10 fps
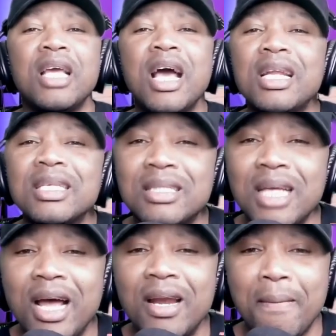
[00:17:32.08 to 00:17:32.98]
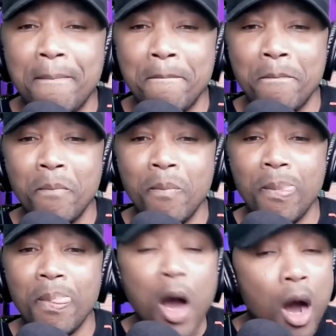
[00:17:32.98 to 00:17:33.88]
Oh, when I wasn't friends.
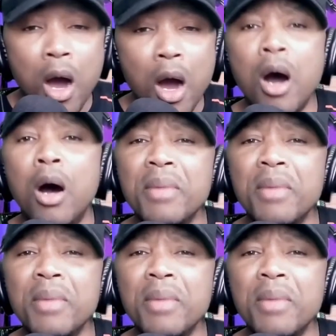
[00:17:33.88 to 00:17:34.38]
When I wasn't friends.